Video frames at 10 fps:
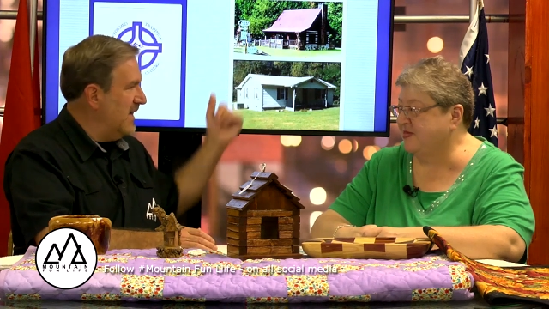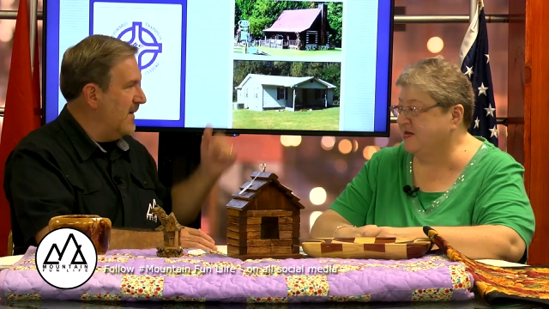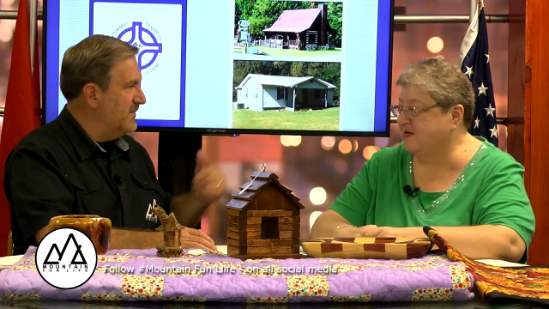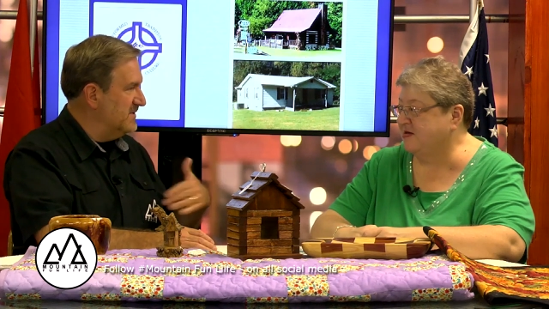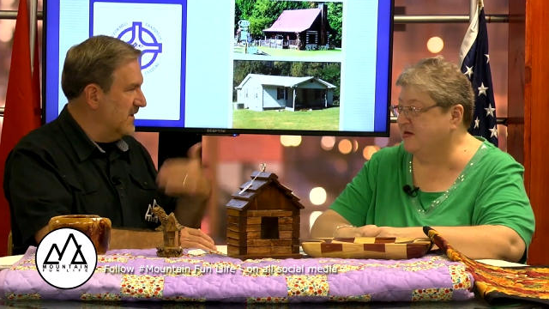
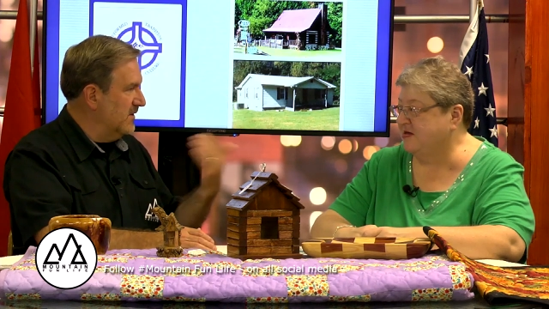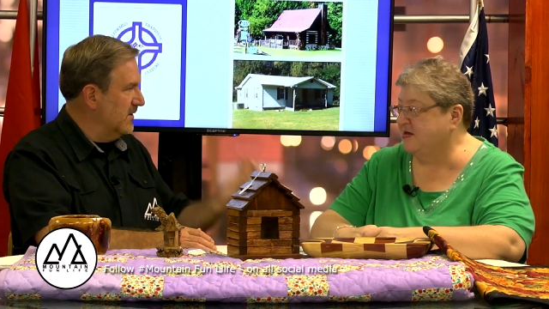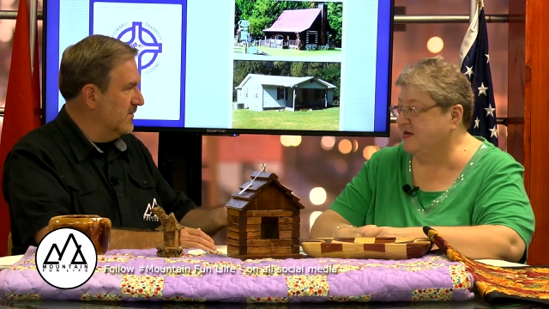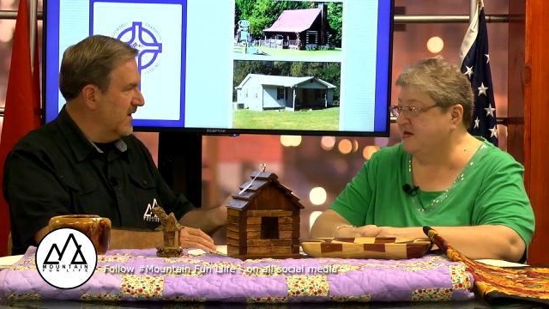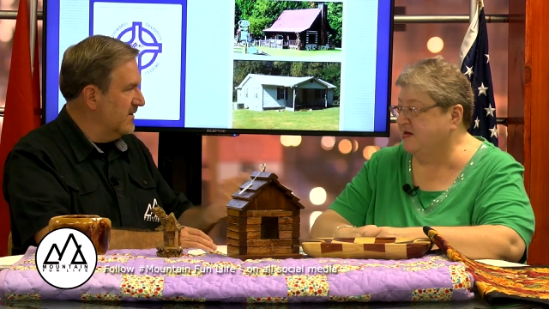Speaker 1: shop is there
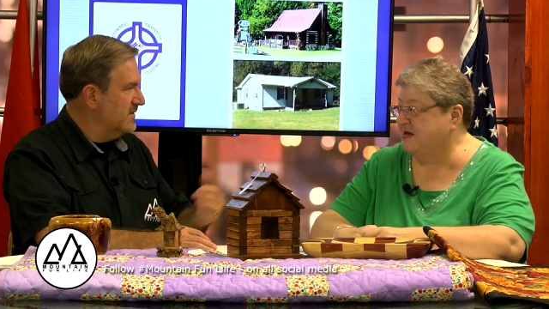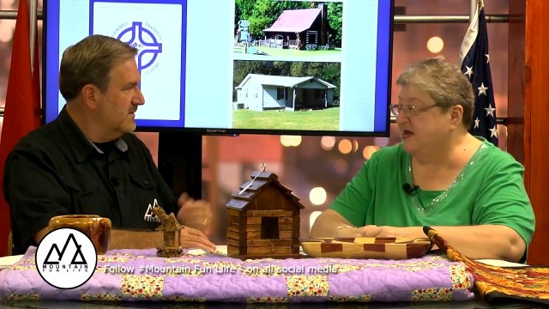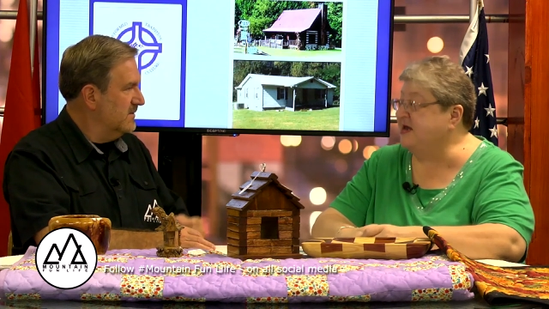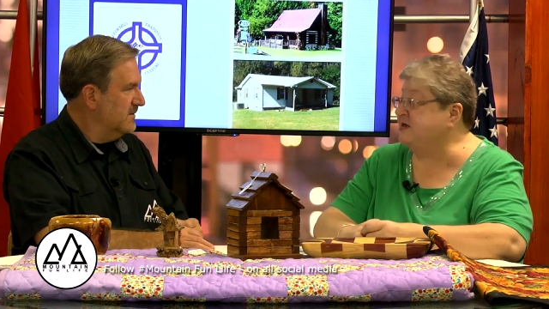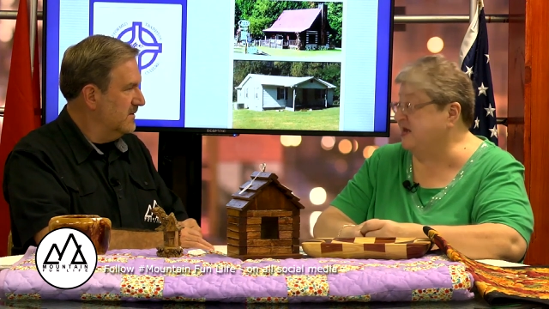year round.
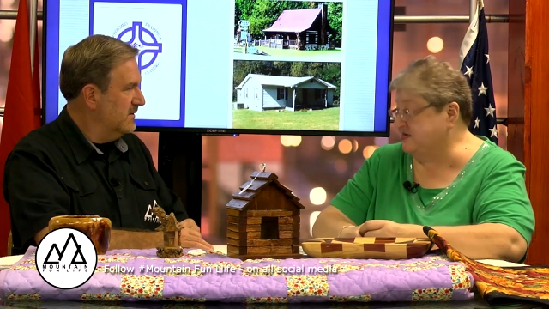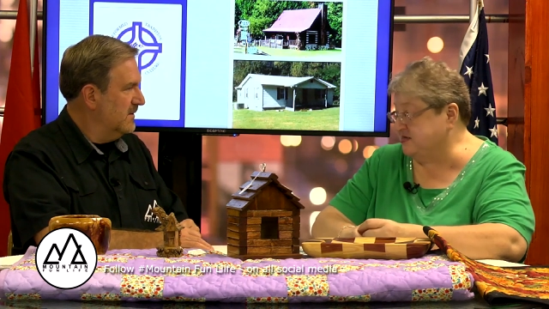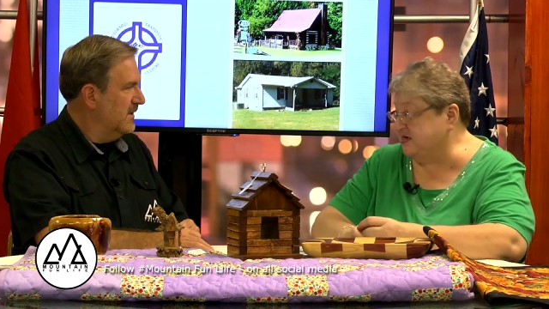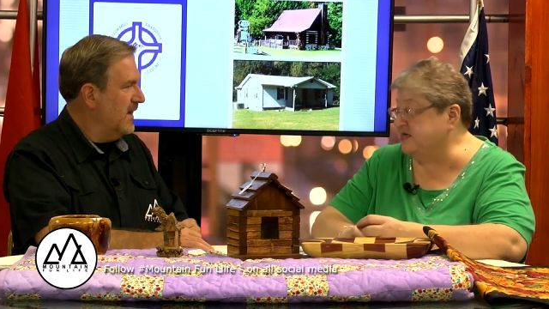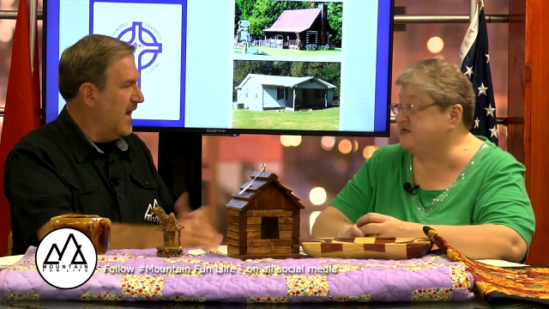
Speaker 2: It,
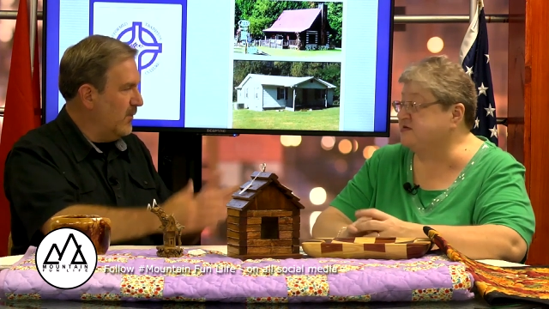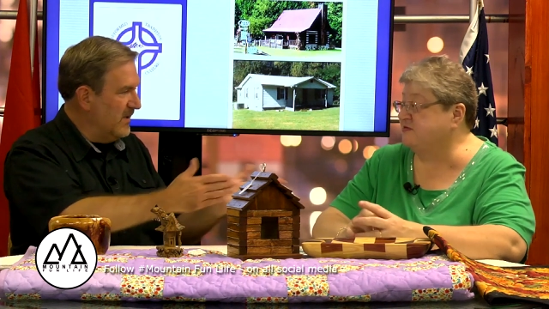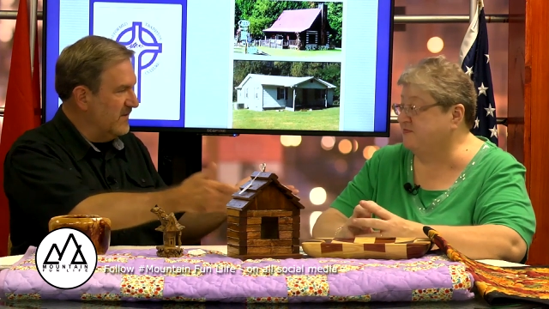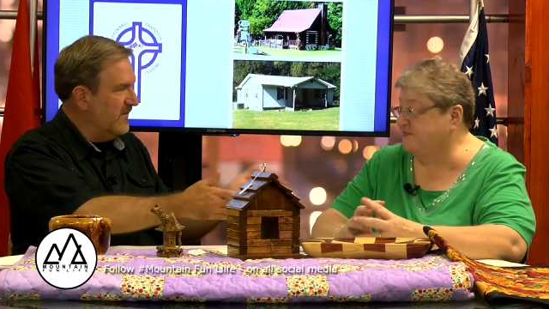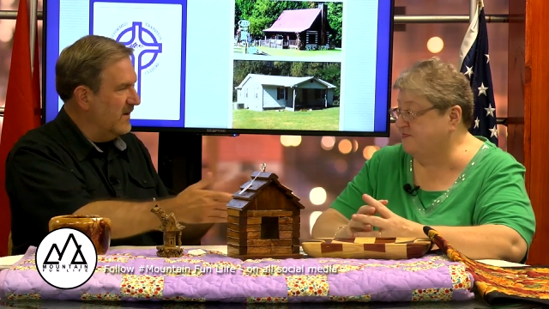yes, it is. And
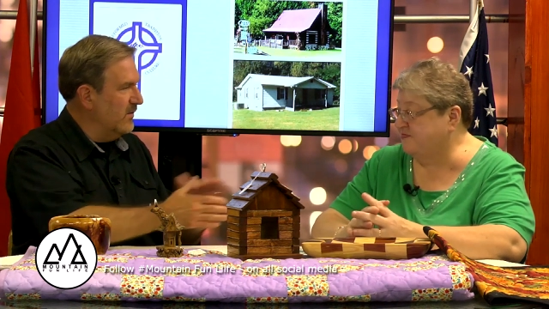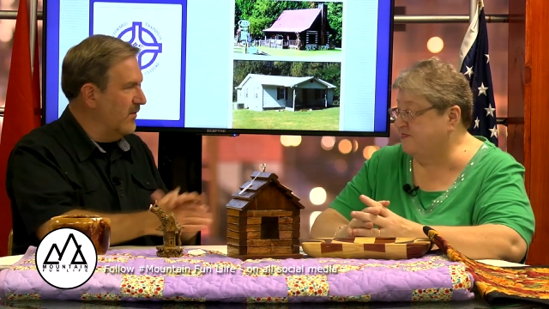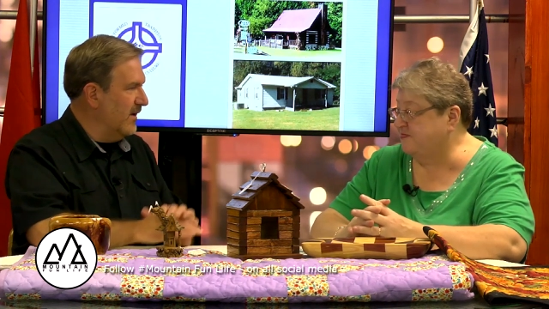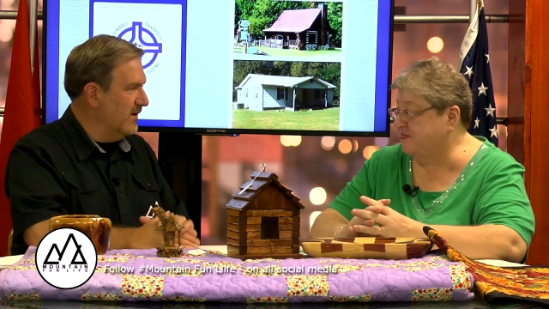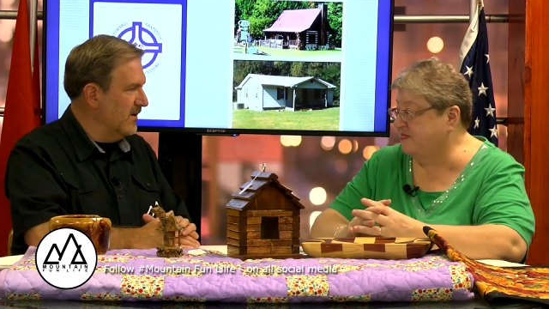
Speaker 1: we can find
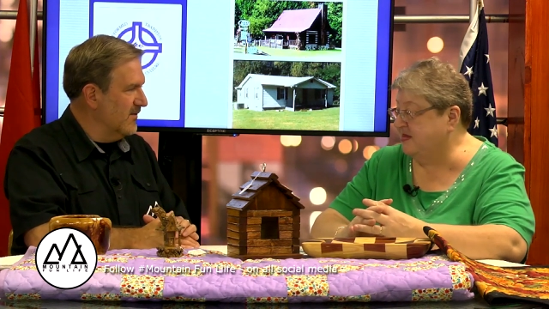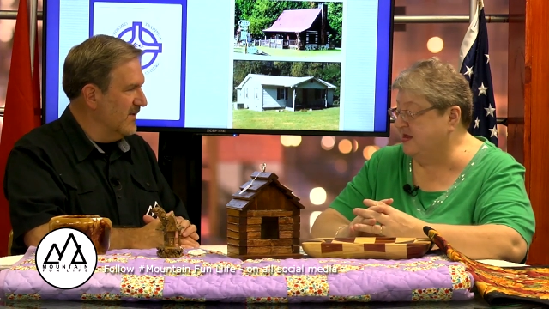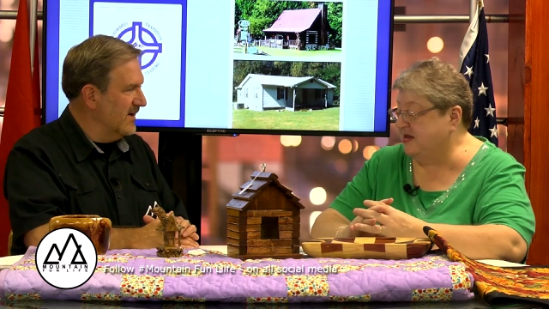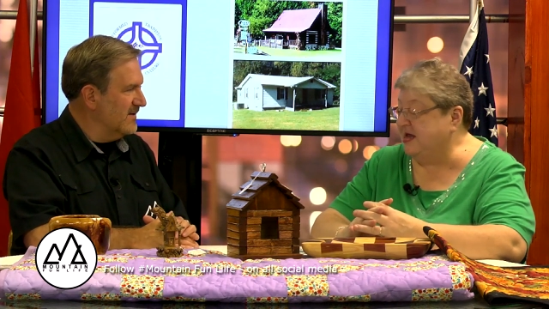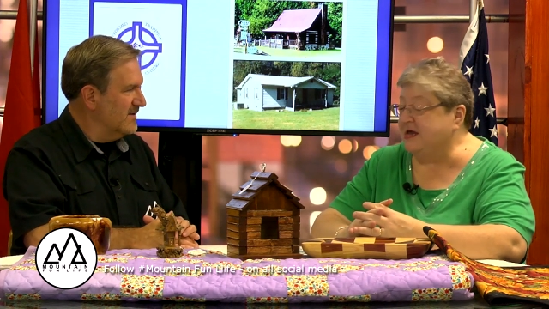you there year
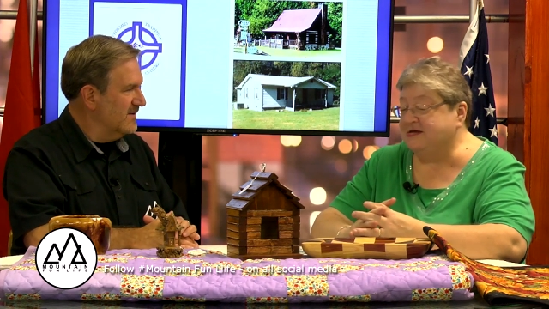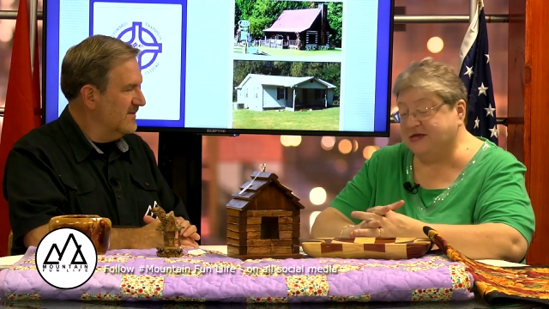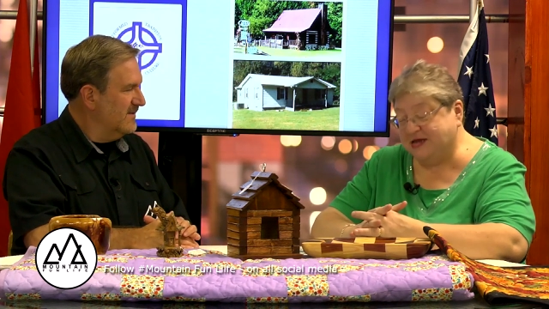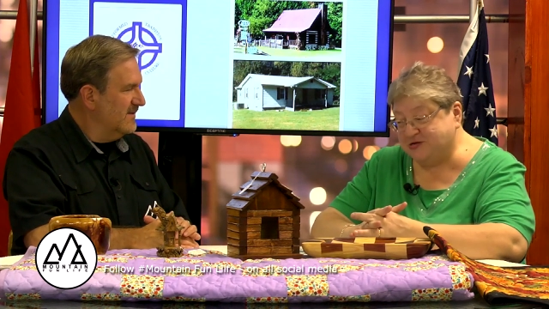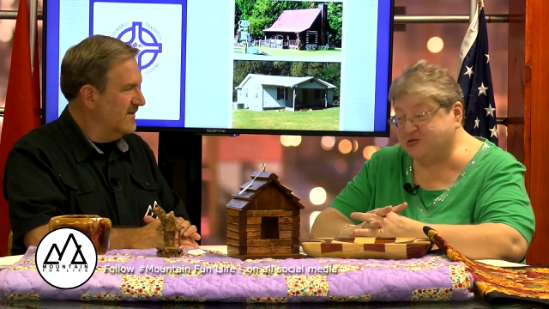round.
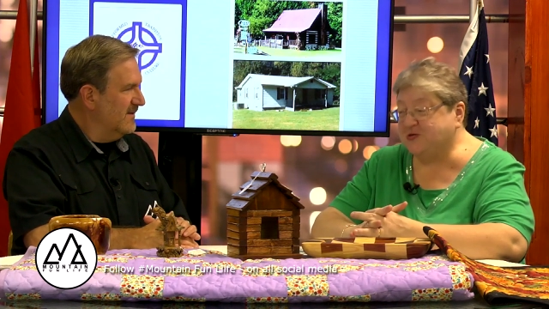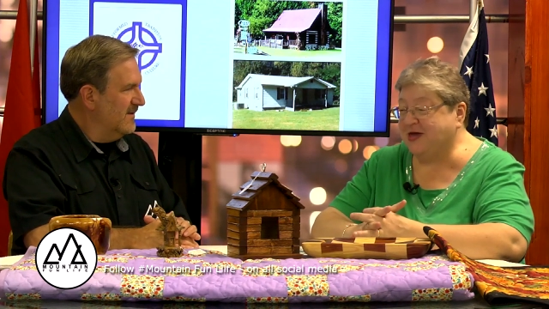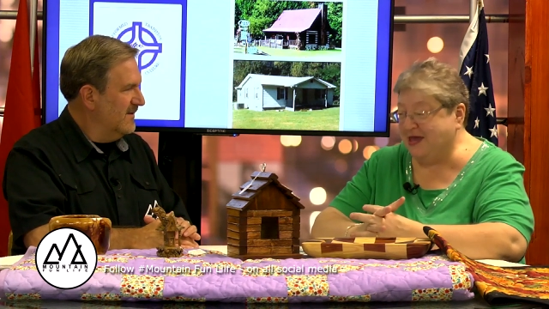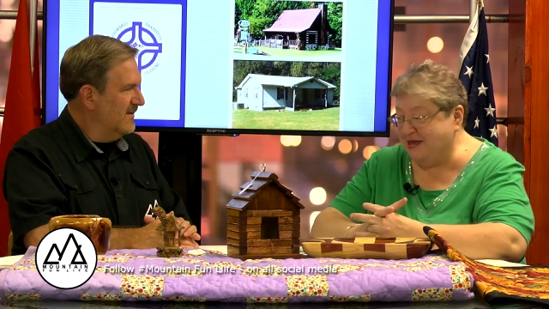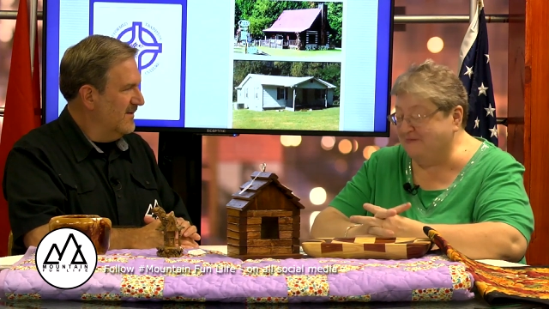
Speaker 2: Yes, you
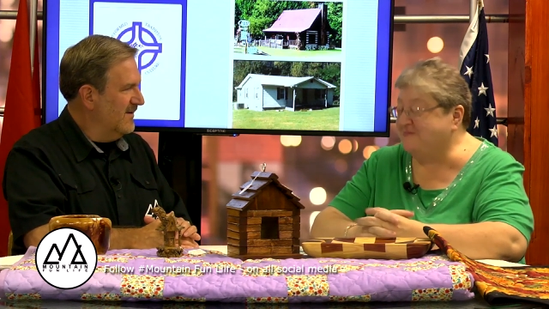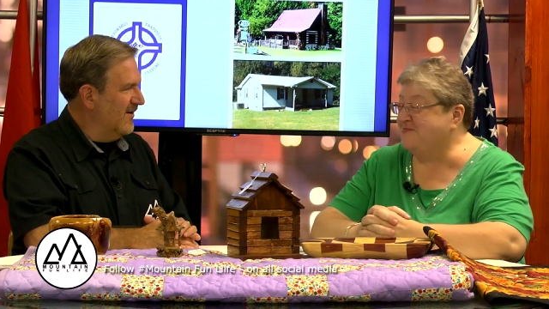can.